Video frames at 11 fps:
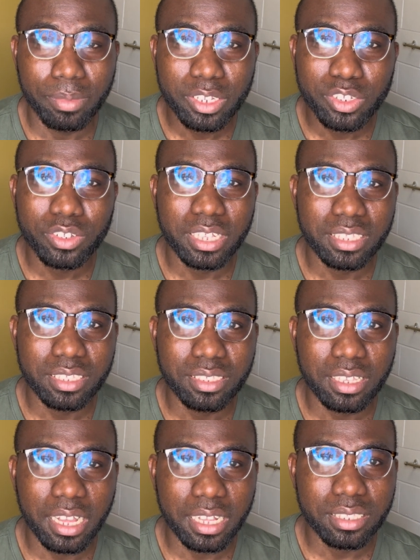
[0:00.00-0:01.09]
make sure that it's
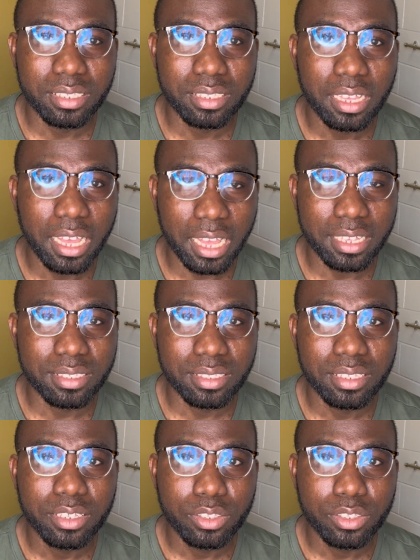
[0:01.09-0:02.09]
as